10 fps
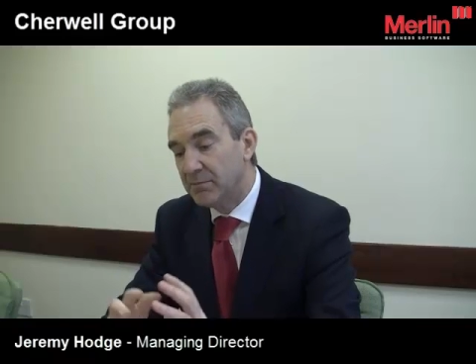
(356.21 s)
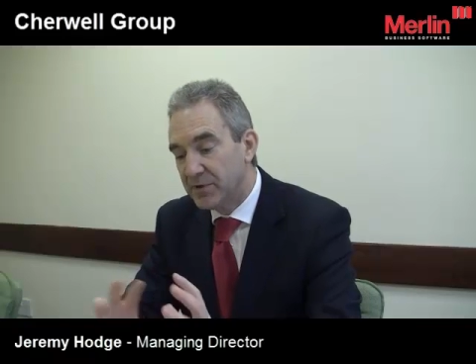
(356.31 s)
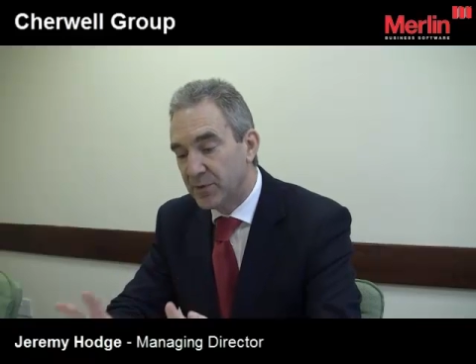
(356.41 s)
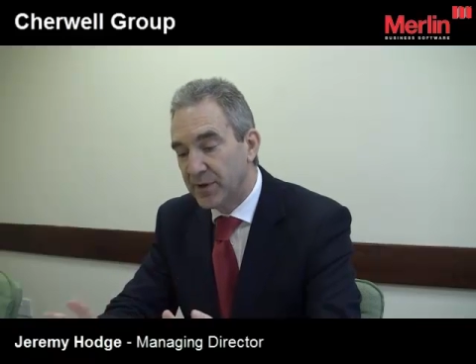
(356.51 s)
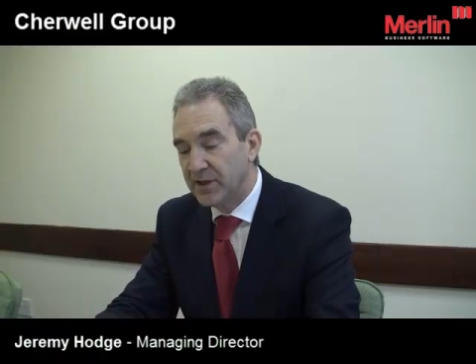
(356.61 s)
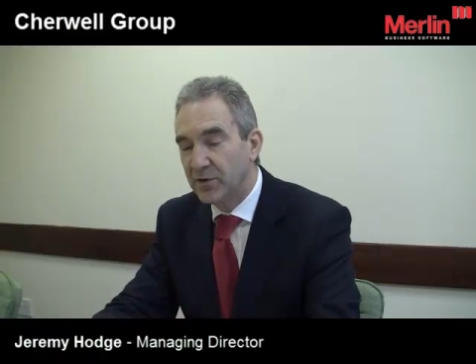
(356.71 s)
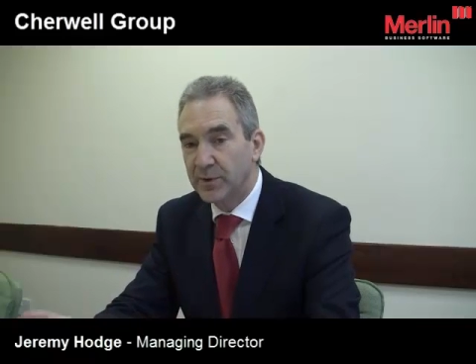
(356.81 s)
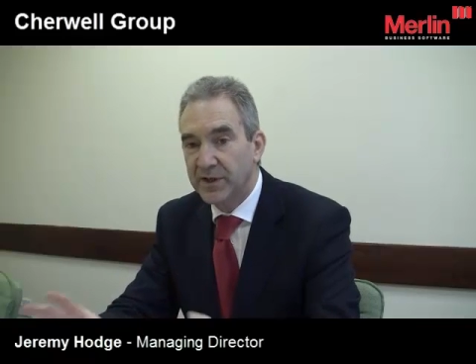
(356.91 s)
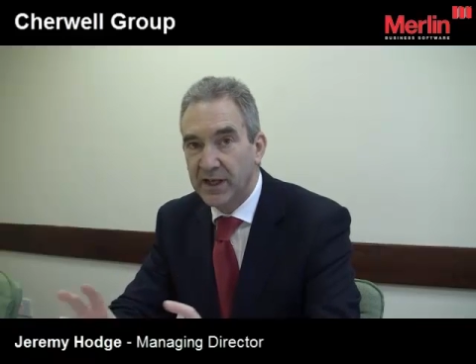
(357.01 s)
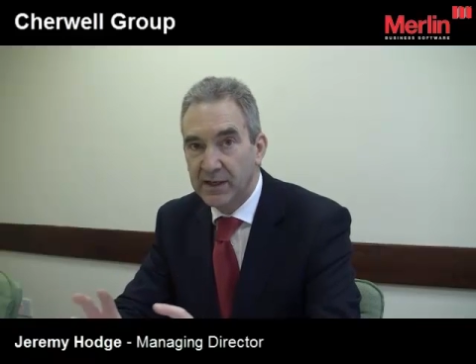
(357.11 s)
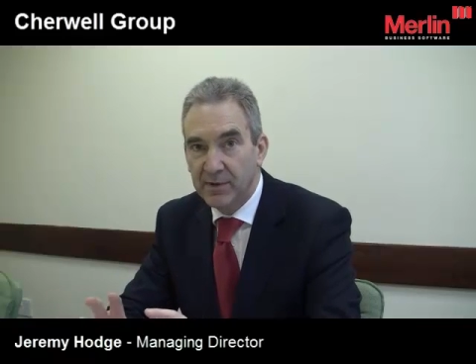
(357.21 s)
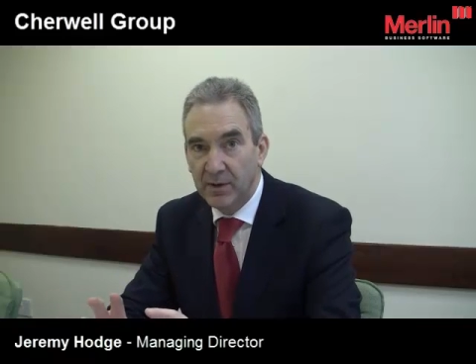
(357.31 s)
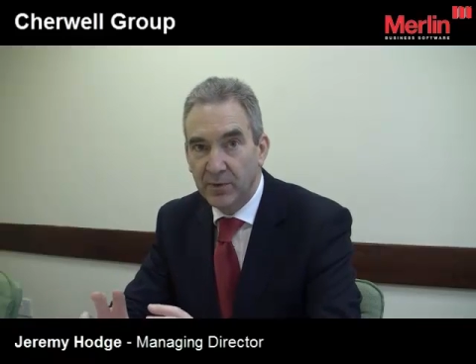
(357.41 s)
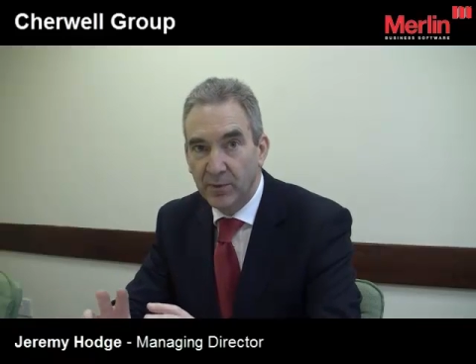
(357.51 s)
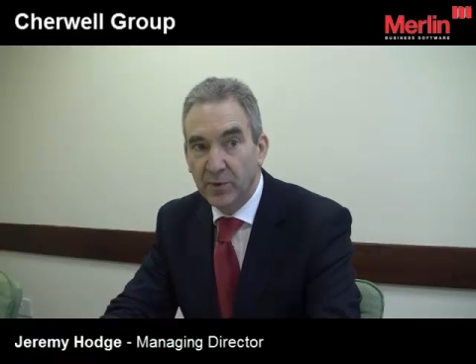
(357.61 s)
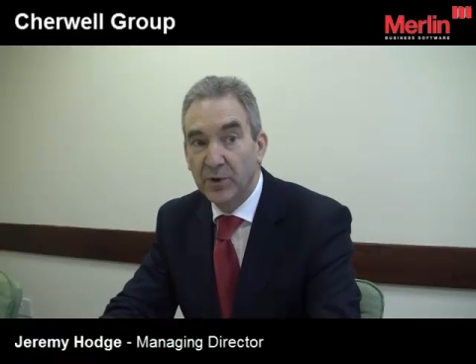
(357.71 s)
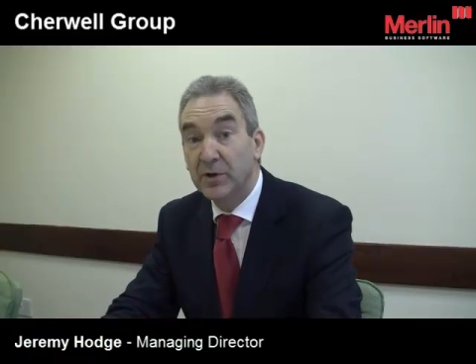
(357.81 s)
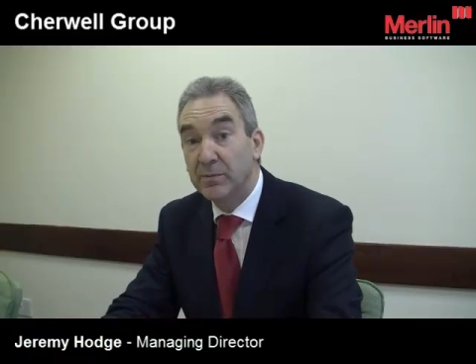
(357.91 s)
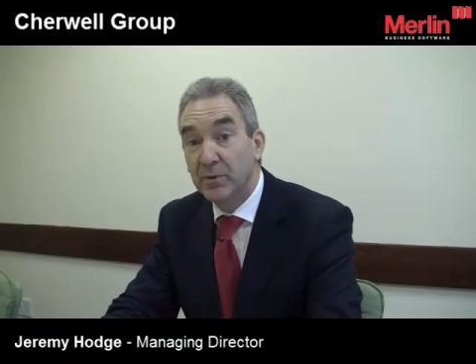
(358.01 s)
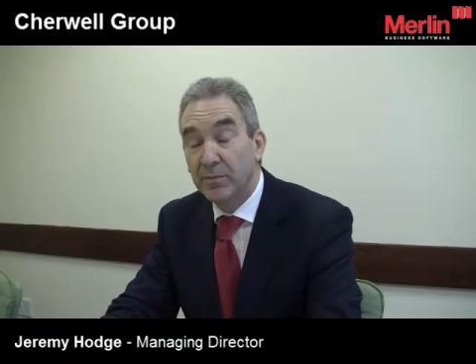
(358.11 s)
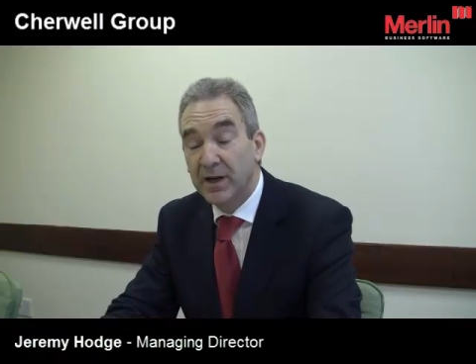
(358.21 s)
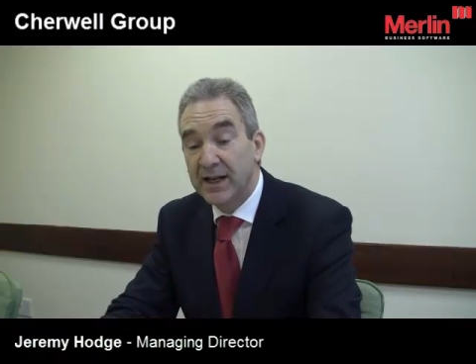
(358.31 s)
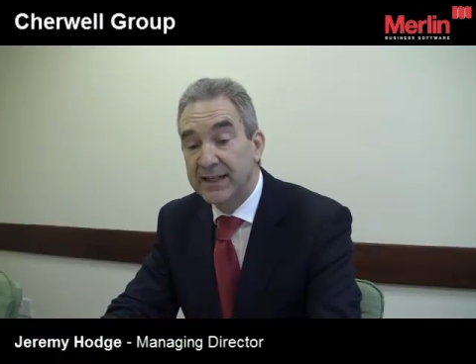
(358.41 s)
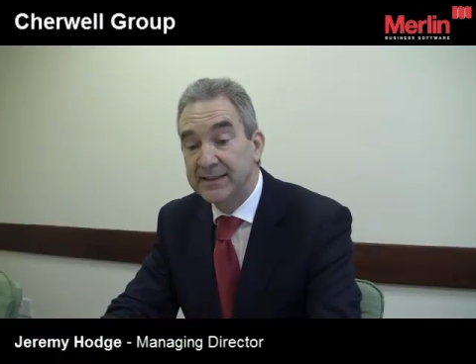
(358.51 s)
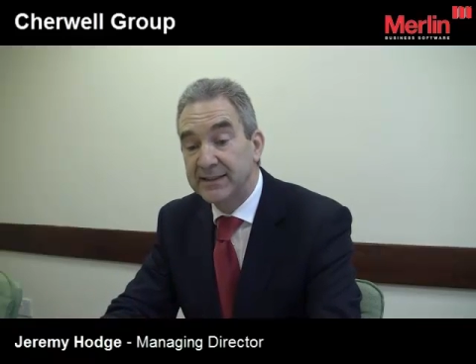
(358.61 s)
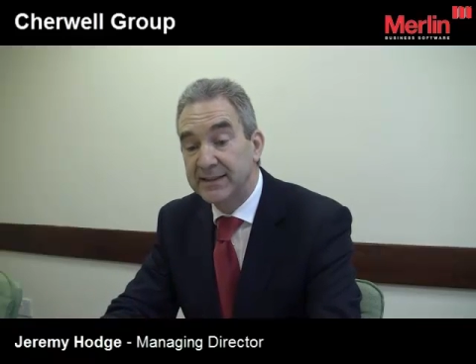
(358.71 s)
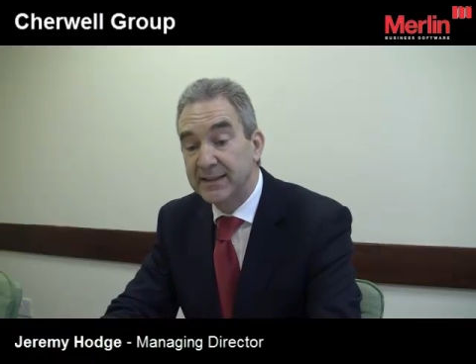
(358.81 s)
Between us we came up with a workable plan,